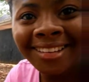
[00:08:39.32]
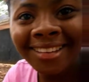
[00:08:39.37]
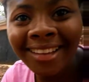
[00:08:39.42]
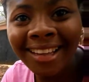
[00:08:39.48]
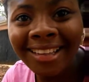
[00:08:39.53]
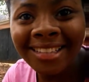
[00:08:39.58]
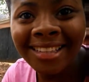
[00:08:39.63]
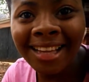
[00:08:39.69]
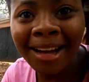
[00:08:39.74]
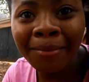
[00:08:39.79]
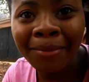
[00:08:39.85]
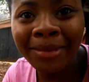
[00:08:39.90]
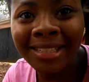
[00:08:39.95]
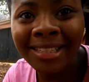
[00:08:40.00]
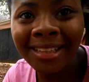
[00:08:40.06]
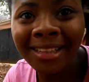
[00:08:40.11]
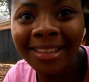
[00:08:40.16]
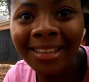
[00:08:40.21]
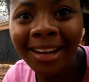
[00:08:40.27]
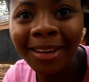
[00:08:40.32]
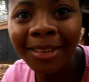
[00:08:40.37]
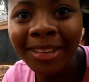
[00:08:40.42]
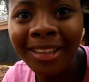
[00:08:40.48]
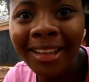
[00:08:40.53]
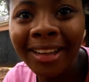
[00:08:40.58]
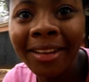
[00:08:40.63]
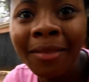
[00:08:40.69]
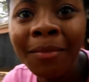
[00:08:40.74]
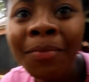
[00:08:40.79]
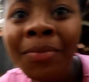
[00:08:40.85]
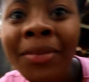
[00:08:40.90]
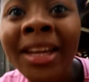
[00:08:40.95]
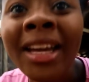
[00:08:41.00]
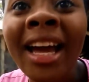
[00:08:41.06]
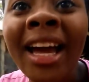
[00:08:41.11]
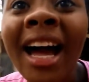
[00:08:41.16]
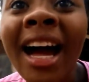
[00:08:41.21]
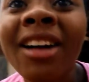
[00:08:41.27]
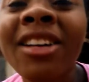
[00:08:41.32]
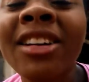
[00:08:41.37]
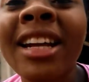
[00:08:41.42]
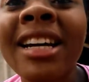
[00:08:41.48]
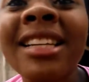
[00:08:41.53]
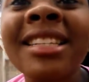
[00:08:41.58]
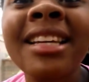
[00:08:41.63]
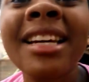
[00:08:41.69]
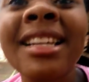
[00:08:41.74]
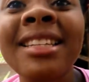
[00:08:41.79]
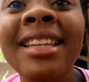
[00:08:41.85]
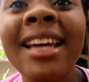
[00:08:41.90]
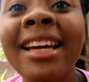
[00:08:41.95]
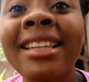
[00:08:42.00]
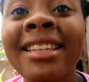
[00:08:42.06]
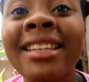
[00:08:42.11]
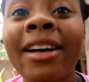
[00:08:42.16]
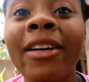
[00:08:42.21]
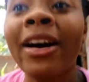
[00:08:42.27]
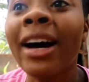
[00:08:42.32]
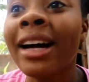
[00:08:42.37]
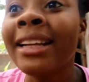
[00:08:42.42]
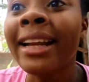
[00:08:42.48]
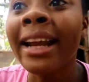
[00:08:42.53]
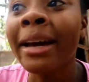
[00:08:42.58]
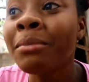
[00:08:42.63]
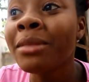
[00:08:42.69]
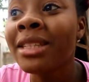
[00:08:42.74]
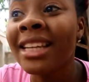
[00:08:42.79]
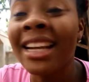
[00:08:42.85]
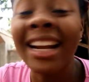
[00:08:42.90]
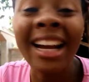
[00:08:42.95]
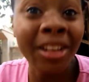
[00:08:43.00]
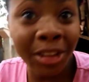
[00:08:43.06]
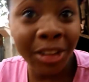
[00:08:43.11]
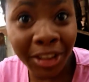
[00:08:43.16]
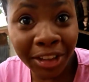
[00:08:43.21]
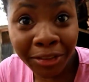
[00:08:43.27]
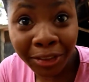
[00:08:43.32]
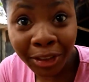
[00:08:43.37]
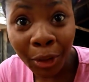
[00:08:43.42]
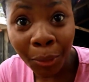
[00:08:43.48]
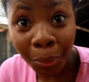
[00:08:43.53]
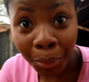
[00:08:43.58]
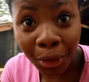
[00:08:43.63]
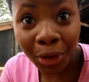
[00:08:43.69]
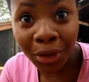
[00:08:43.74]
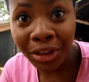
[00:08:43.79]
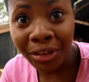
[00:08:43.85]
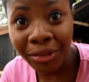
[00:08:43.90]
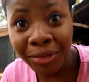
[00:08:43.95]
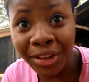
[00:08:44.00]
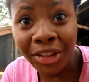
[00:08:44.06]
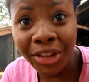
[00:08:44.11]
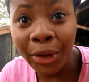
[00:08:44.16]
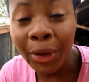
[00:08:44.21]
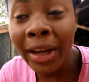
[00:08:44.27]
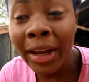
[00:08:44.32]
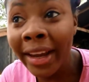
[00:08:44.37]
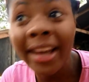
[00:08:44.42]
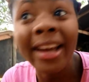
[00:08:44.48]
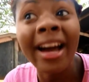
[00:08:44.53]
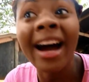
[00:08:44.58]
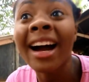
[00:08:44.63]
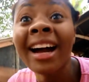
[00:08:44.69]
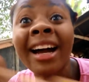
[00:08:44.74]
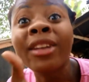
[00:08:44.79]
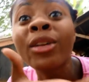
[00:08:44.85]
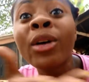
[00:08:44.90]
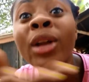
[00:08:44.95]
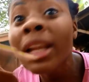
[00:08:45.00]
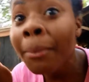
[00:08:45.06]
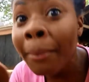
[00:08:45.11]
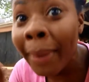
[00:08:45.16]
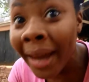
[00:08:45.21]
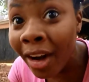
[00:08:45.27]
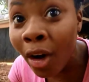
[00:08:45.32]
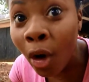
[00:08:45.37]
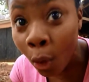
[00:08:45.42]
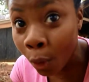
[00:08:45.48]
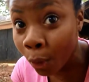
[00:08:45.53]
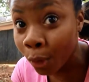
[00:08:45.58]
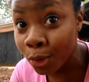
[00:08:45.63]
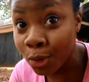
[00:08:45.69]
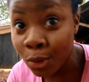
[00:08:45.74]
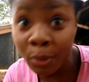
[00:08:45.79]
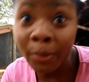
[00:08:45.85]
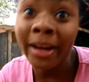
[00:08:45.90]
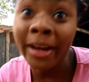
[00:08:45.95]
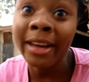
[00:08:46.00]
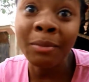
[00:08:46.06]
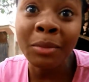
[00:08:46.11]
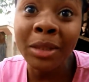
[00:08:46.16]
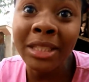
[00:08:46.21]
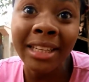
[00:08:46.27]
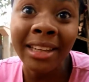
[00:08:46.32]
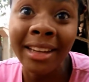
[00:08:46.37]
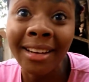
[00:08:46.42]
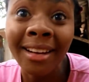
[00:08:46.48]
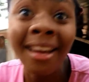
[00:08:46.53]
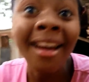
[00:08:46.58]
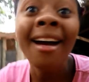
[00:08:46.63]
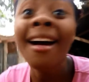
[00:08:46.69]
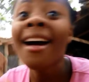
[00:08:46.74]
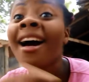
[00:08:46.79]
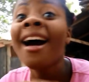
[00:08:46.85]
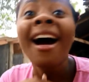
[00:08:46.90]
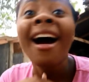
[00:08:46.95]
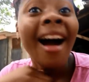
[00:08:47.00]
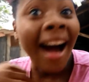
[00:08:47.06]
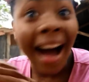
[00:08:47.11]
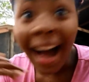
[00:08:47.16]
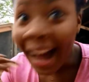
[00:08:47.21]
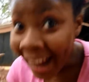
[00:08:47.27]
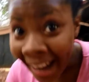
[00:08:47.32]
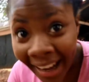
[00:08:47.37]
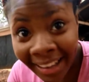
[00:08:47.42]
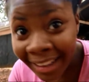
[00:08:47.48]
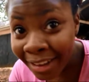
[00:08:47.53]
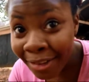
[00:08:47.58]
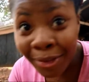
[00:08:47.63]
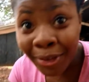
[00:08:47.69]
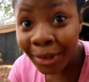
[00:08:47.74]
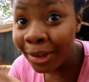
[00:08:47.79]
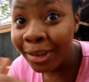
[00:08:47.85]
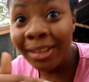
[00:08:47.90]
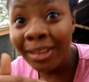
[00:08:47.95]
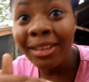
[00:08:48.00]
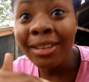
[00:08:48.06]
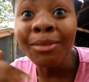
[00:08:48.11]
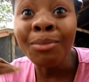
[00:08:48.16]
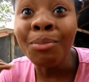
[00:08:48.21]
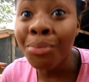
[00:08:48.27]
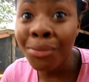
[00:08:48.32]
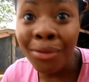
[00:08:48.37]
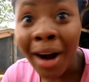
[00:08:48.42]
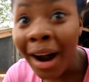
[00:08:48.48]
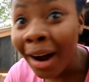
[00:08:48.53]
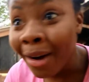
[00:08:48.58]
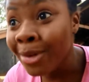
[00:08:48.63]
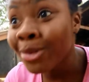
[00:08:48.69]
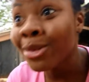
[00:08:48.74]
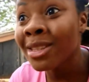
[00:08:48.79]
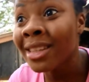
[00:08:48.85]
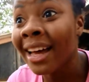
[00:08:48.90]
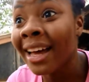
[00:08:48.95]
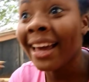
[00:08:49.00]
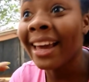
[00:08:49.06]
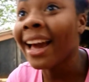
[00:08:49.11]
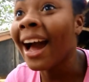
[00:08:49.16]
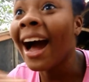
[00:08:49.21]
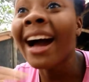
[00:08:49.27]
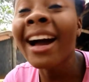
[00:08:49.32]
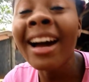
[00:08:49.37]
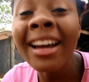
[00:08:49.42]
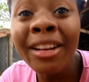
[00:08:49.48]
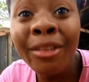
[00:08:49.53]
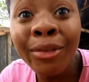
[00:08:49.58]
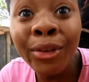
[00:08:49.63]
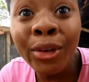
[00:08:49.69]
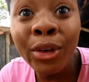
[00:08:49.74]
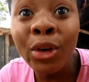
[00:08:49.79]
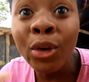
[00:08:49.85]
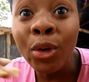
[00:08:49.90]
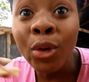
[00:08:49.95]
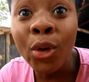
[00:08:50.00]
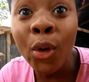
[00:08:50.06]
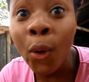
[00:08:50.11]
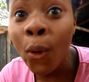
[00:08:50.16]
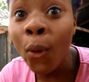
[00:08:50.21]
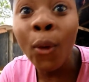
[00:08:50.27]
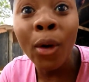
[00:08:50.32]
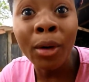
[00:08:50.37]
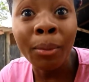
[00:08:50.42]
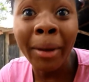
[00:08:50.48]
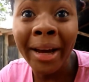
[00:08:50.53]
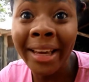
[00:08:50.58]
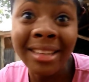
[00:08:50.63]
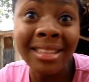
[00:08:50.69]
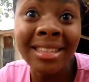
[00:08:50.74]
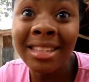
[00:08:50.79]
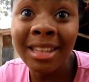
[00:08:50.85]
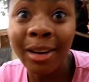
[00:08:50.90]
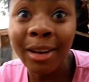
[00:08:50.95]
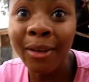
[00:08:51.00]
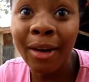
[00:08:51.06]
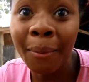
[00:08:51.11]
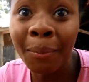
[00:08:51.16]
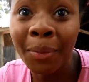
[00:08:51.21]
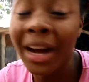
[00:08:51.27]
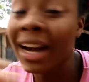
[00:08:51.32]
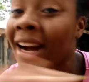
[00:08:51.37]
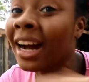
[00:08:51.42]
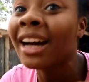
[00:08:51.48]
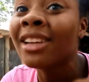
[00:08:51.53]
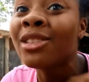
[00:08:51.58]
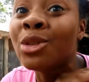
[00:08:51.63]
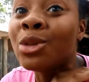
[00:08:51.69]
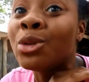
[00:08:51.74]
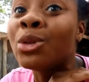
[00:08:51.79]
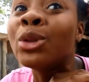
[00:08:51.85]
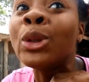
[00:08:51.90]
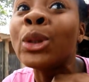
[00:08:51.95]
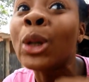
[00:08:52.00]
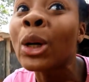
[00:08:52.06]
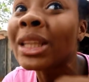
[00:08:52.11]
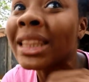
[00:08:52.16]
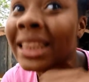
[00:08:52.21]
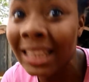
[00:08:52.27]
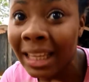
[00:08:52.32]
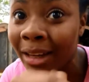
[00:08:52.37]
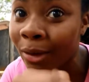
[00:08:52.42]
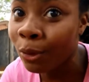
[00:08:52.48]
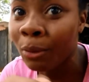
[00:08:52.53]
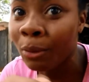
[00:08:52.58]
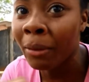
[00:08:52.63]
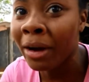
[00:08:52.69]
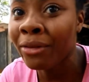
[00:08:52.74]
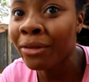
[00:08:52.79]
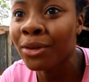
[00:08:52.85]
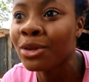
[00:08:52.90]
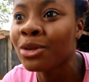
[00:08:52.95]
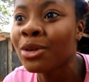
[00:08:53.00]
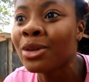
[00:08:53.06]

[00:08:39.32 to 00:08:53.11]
That's that mister down there. I could access Airtel and MTN. I could even upload the video here. I can only make calls with my MTN. I can't even browse, like, I can't even go on my Instagram. I can't do nothing with my phone.